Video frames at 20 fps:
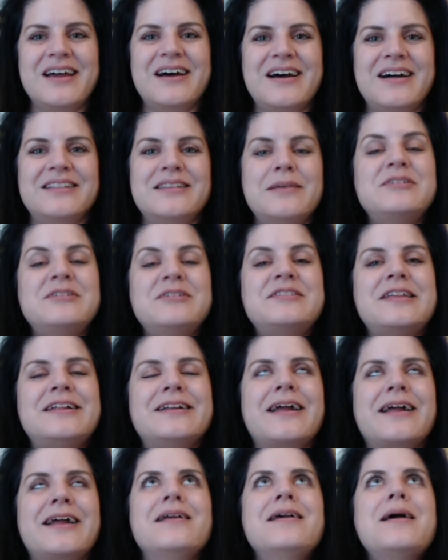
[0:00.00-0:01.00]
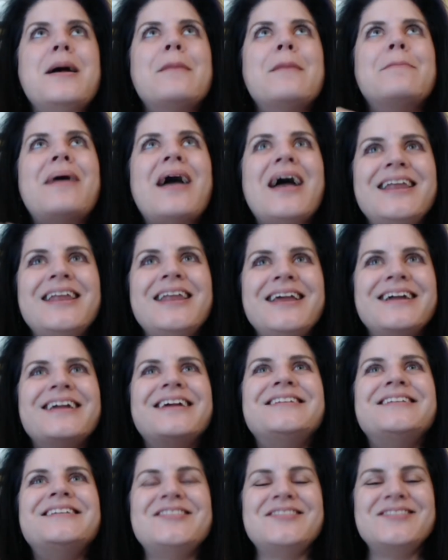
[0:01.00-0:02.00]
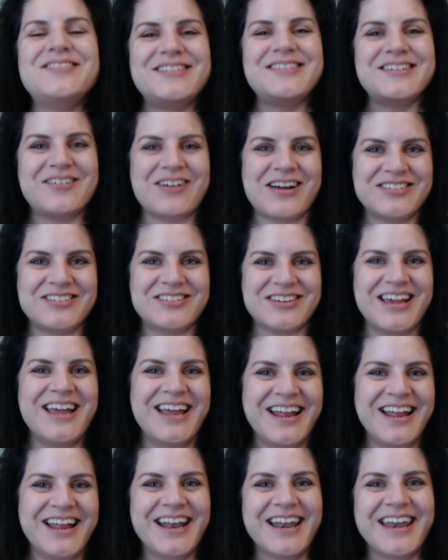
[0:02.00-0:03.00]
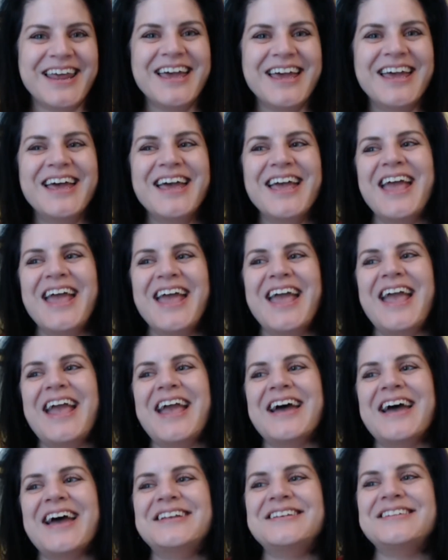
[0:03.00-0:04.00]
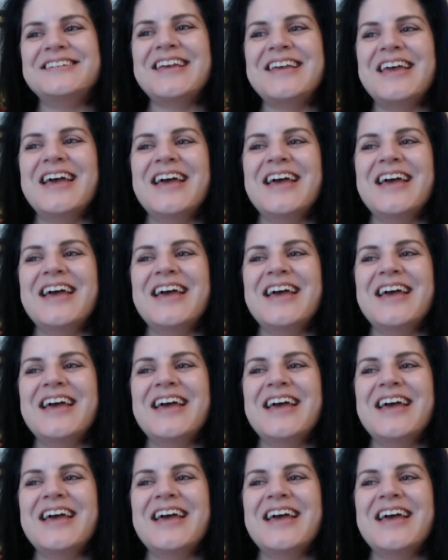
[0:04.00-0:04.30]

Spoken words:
Let me say that again. Petting induced aggression. And